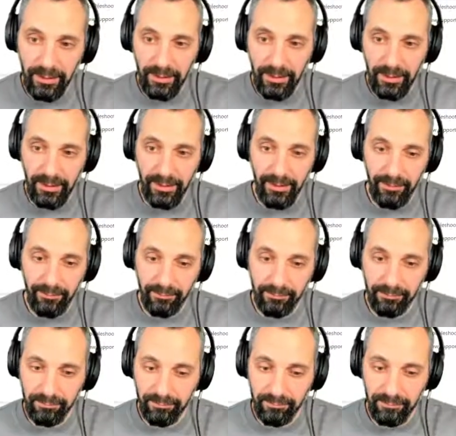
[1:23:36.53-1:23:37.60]

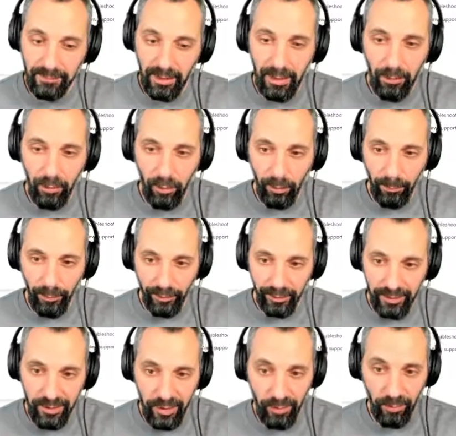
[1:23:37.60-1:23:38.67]
Our whole point
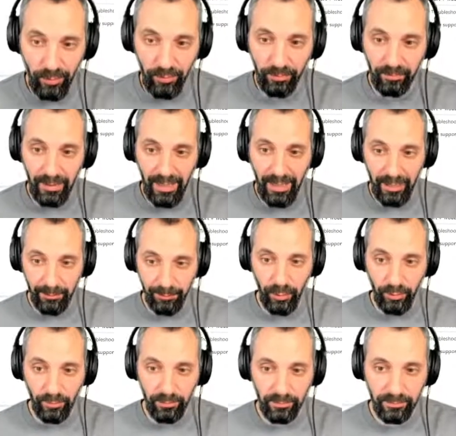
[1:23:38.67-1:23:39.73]
is to help
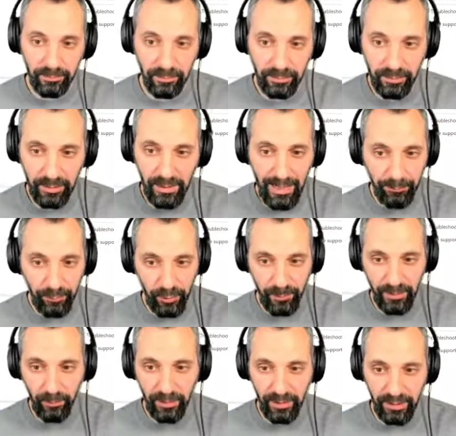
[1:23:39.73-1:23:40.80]
you get up to
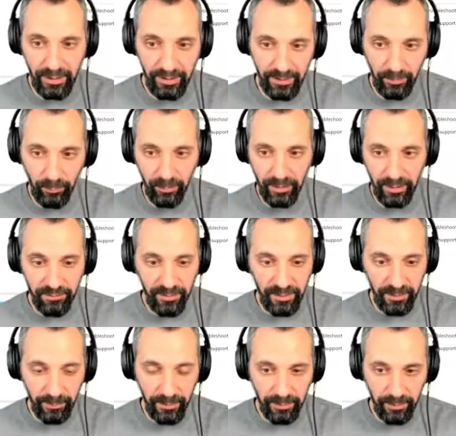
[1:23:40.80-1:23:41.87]
speed with identity, whether it's
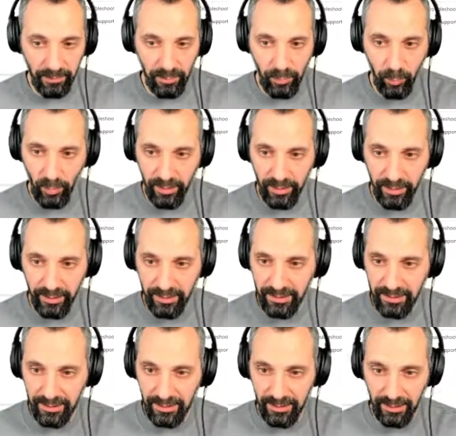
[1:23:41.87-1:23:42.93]
fundamentals, whether
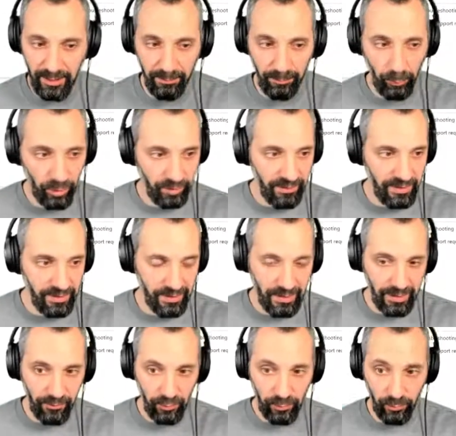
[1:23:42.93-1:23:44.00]
it's more advanced
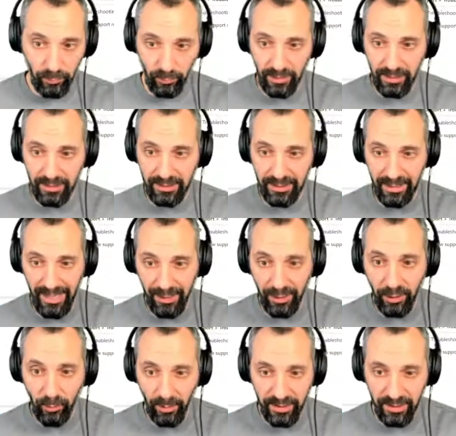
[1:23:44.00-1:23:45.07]
scenarios, whether it's
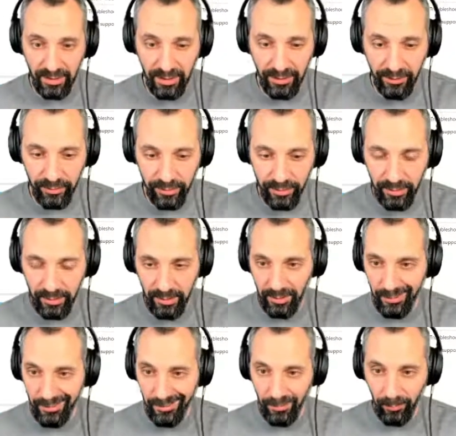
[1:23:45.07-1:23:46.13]
end-to-end scenarios.
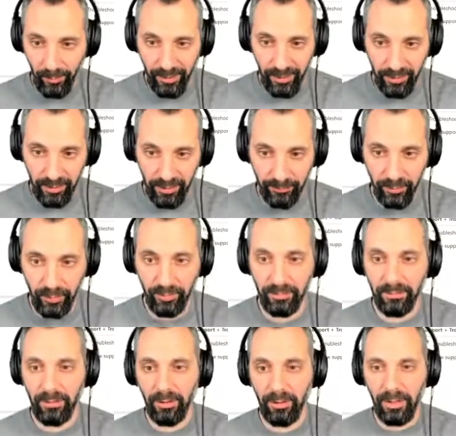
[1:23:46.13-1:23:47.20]
We're here to help you.
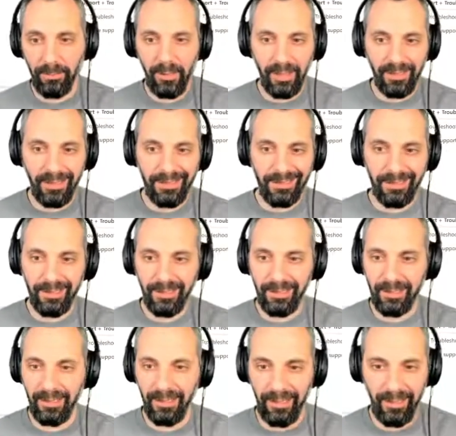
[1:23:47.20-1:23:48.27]
All about identity
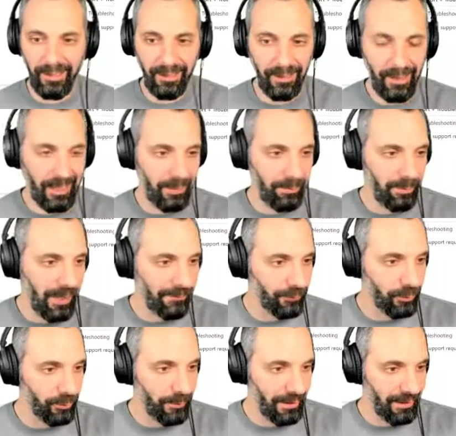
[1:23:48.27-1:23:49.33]
and any
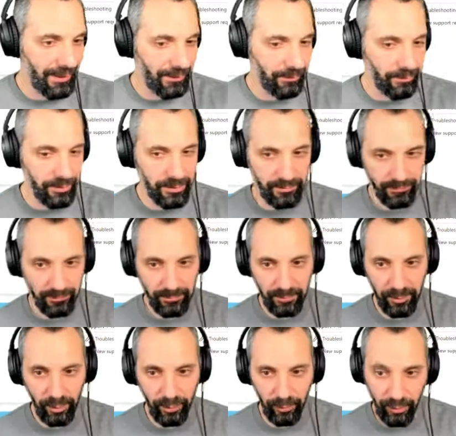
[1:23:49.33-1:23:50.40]
platform, any language.
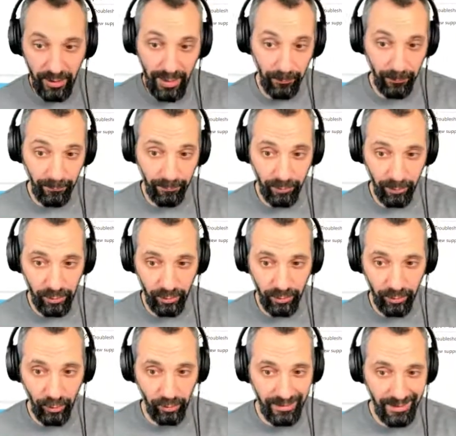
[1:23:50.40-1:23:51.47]
Although today we're focusing
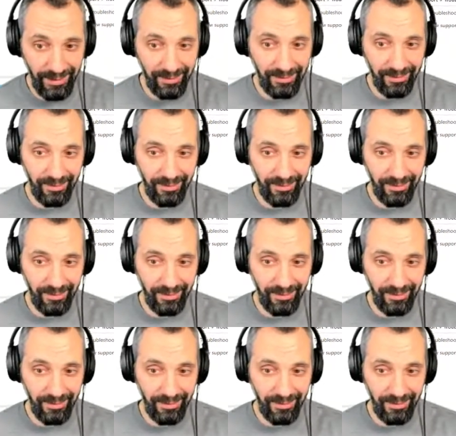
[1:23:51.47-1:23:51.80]
on .NET